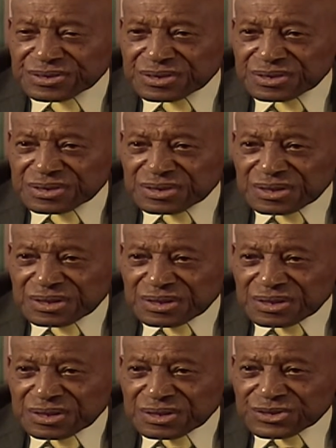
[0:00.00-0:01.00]

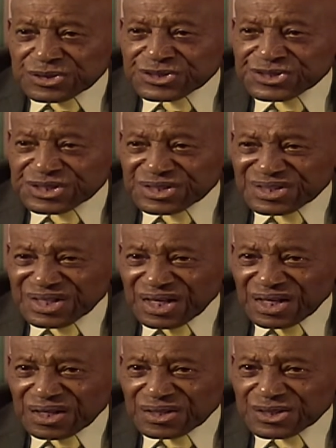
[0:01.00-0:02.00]
to sit
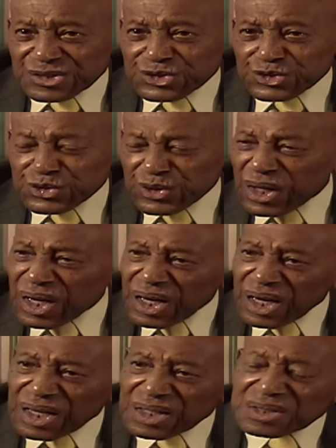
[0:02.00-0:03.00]
down and try